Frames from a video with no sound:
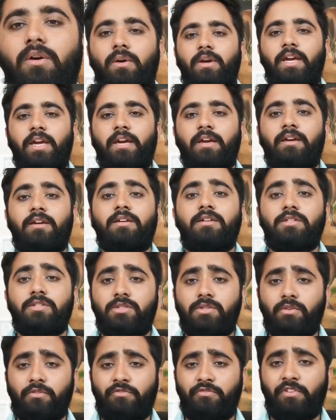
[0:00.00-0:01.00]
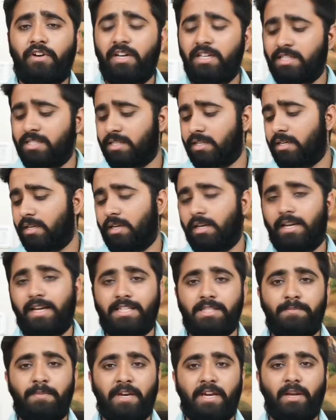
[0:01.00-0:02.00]
Okay, so first
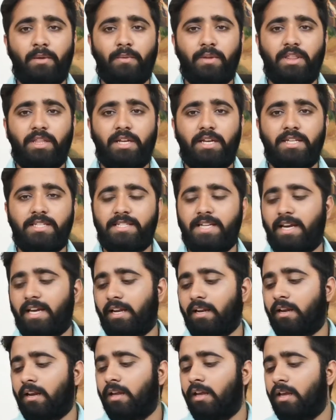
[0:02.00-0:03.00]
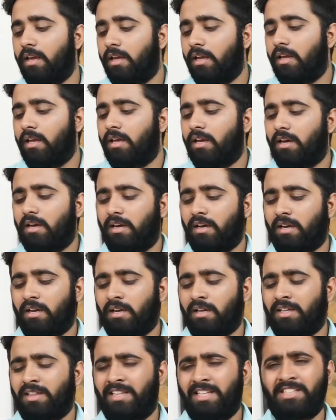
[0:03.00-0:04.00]
let's begin with the design.
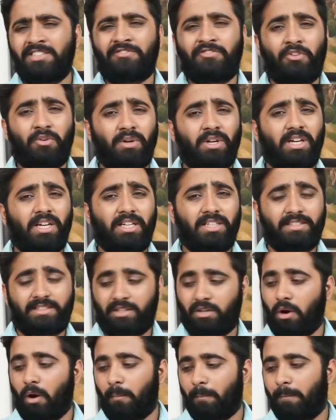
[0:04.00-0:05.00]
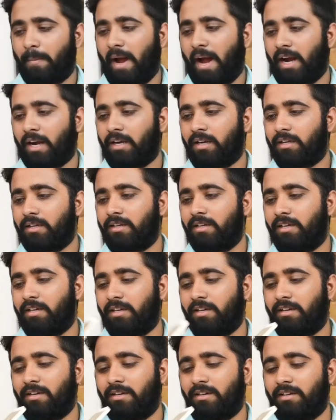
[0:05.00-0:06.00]
This phone is compact.
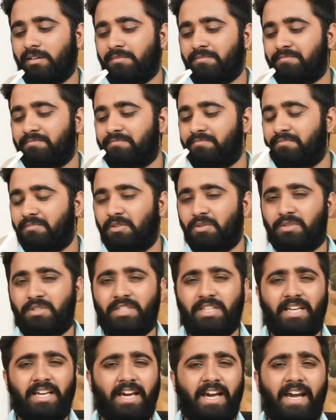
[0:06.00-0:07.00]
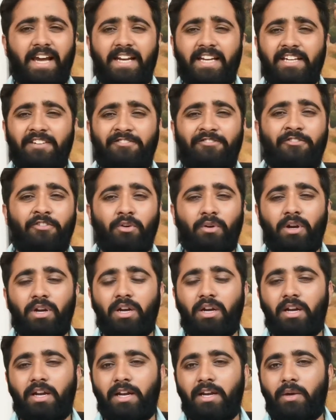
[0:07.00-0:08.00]
You see any
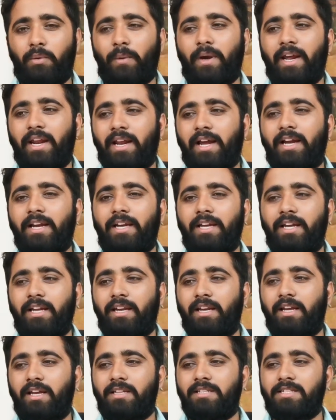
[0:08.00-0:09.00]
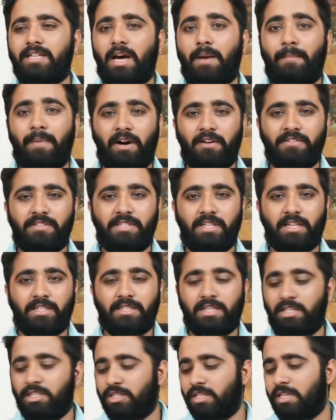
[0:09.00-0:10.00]
phone in 2019, it's above 6
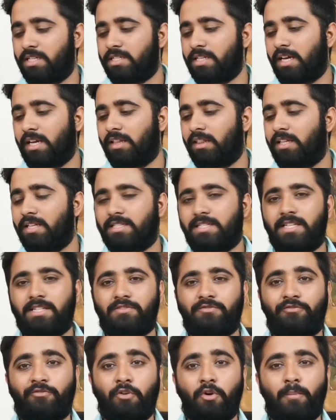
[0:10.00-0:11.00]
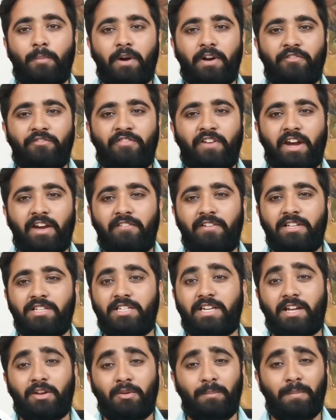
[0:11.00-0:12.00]
inches and this is 4.5
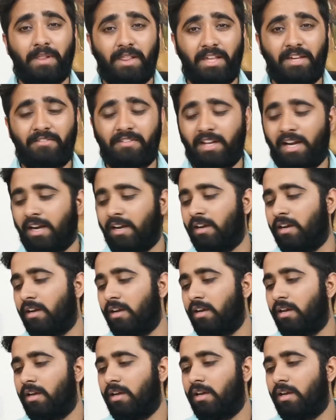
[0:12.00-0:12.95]
inch. Can you believe that?